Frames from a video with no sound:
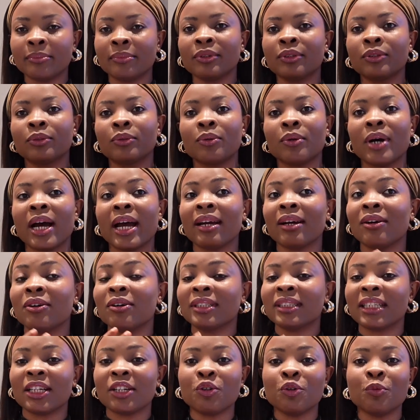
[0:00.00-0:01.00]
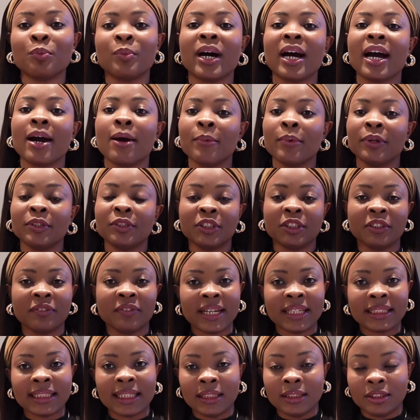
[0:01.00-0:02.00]
So I got an Uber and went to the
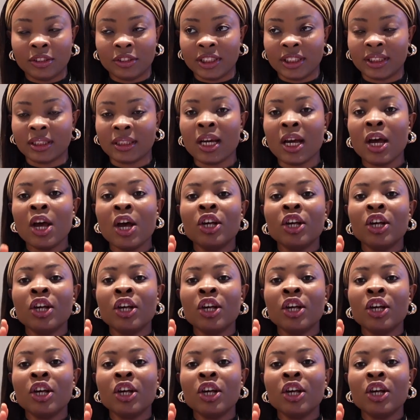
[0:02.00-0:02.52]
right address.